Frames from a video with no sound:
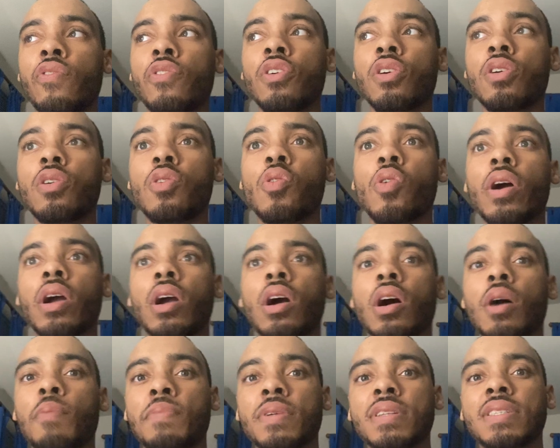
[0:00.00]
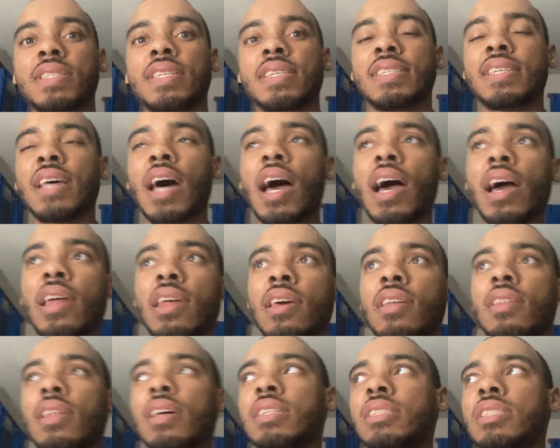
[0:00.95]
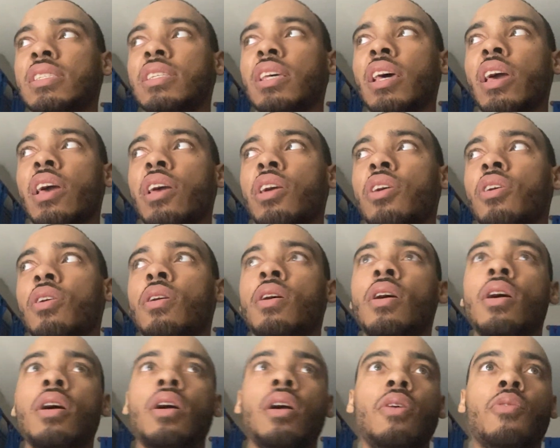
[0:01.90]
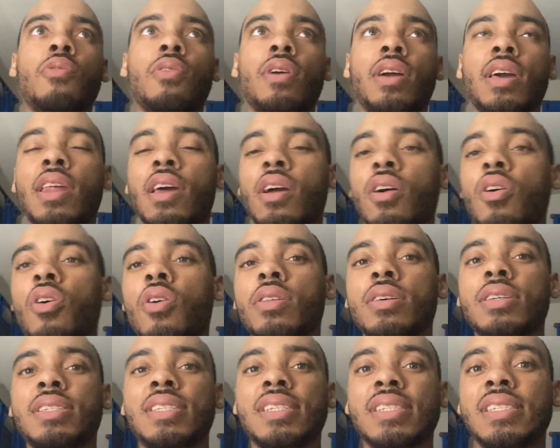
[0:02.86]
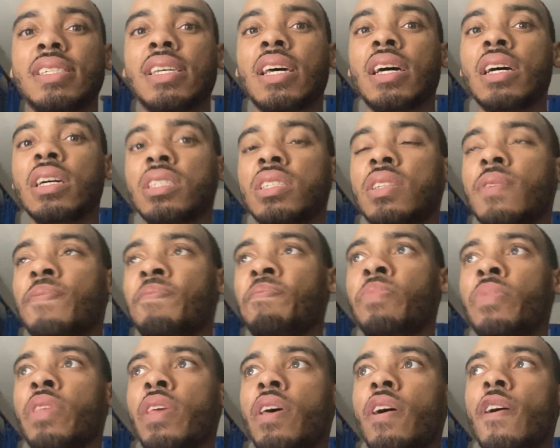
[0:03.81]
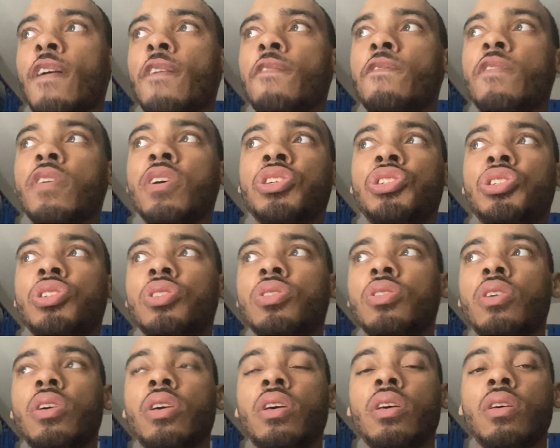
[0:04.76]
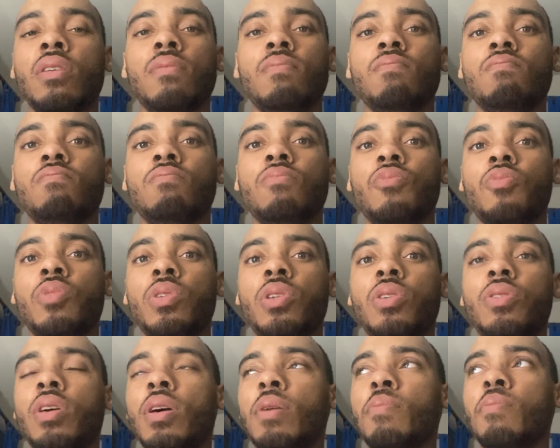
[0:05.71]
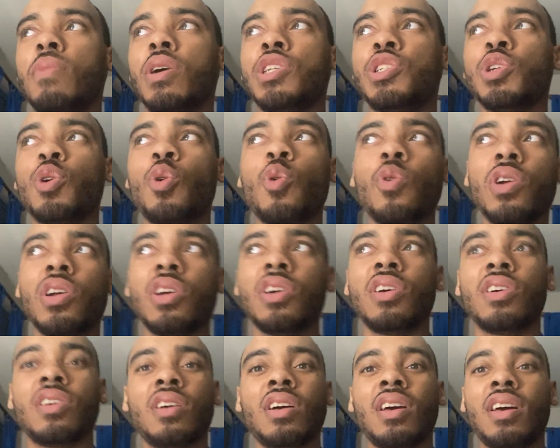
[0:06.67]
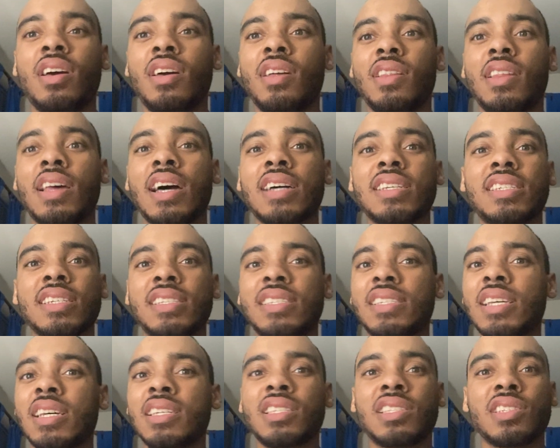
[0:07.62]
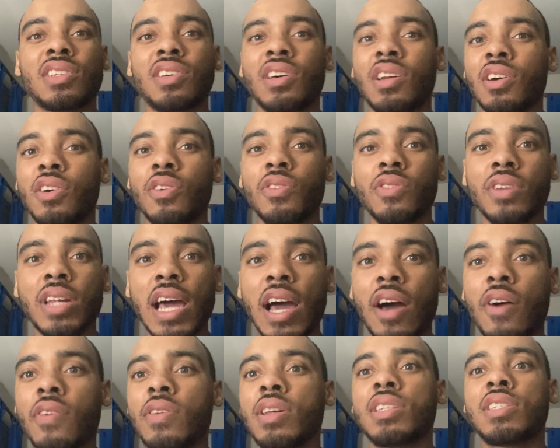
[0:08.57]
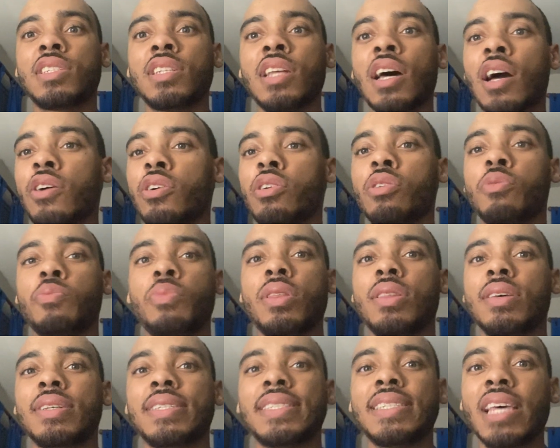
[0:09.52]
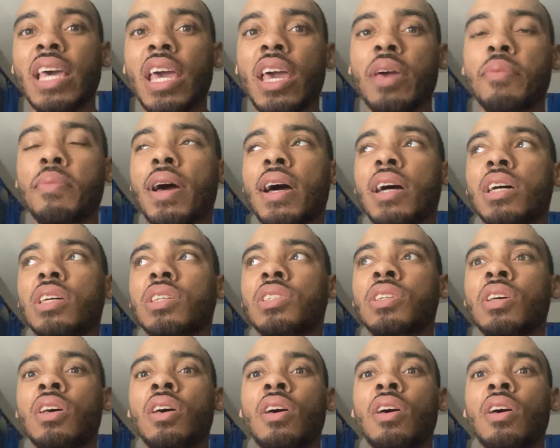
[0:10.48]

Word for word: you're going up in society, let's say you're getting all this success, eventually when you get much older, that success is going to go down. It's not going to be the same as